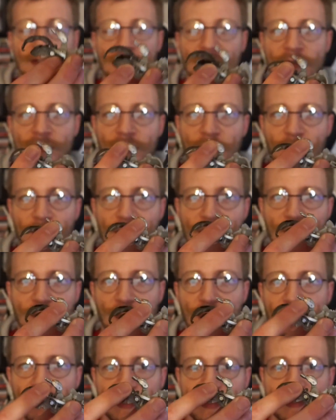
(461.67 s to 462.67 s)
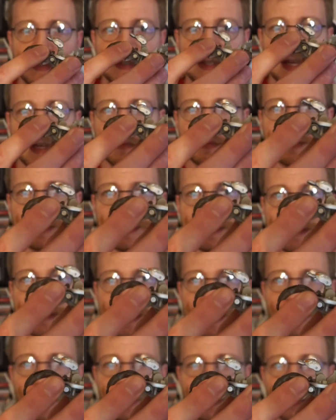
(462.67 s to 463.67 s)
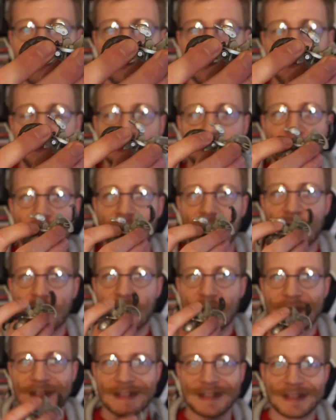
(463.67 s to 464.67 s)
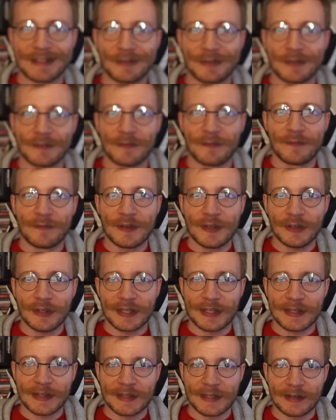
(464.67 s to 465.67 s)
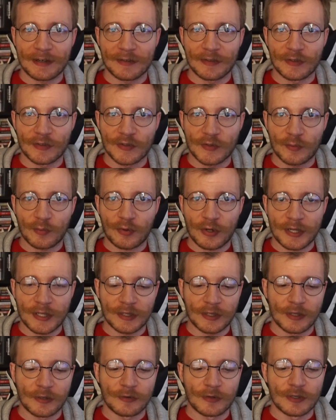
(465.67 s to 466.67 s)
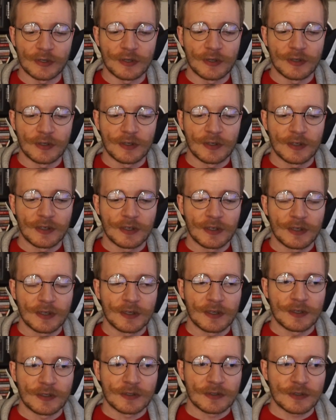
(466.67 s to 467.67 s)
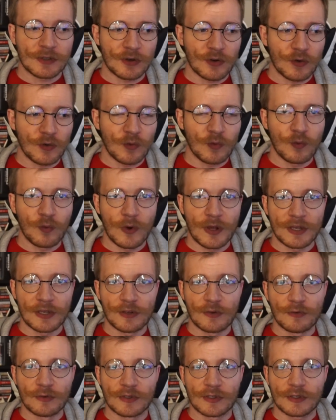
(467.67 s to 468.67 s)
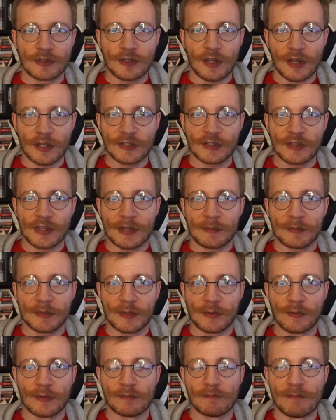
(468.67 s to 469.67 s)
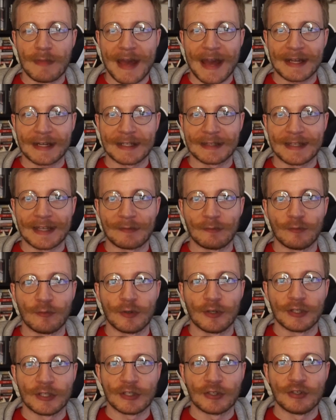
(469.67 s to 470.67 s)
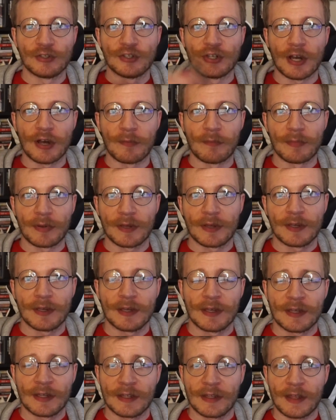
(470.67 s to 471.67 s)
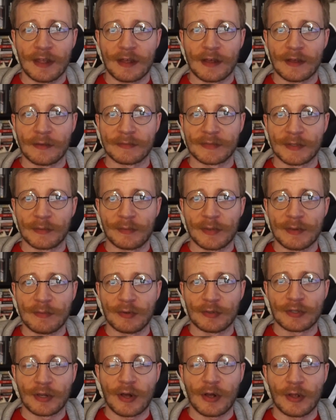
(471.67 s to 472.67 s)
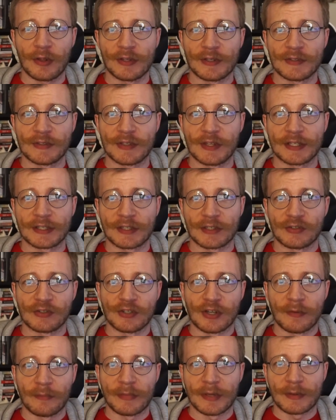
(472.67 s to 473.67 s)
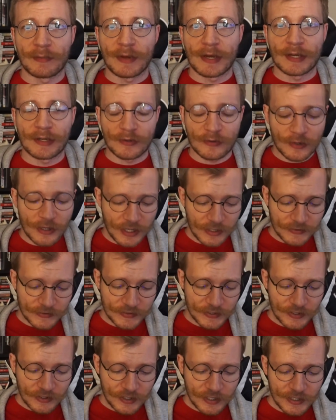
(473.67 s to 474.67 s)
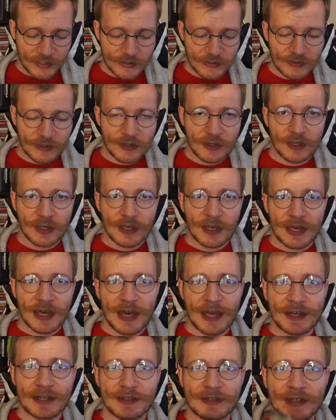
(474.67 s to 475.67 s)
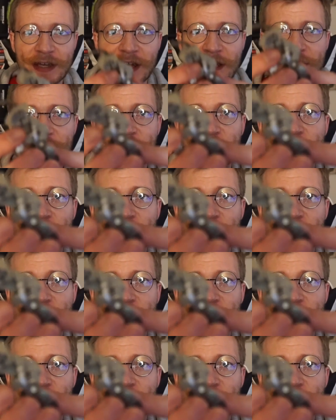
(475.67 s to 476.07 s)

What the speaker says: So when you put these type together, you can feel it in there. They're spring loaded. So when you touch them to a magnet, they really jump. Some people call these like the jumping Bakugan series. And it's kind of